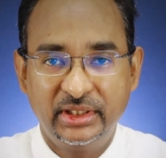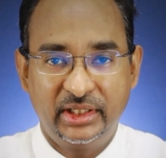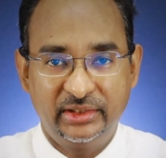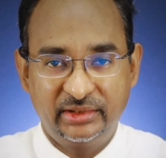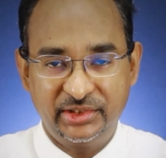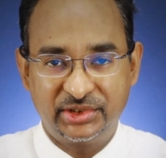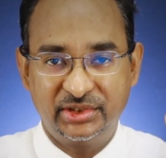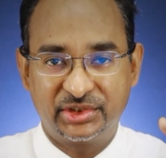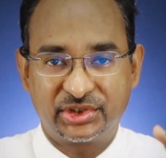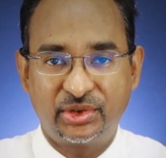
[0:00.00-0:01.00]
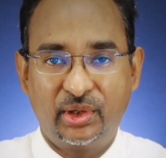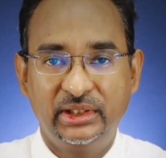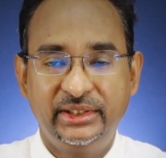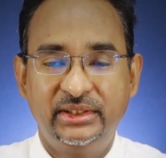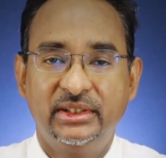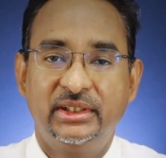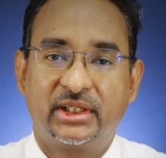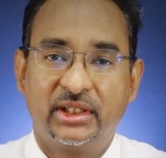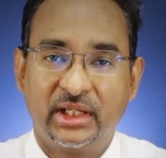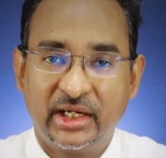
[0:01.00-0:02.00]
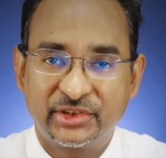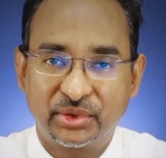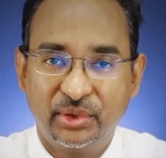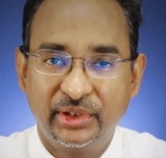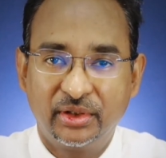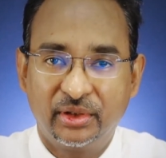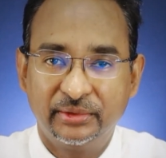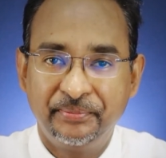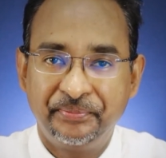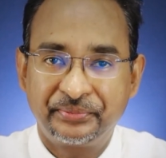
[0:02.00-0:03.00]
and there is this solid class going on,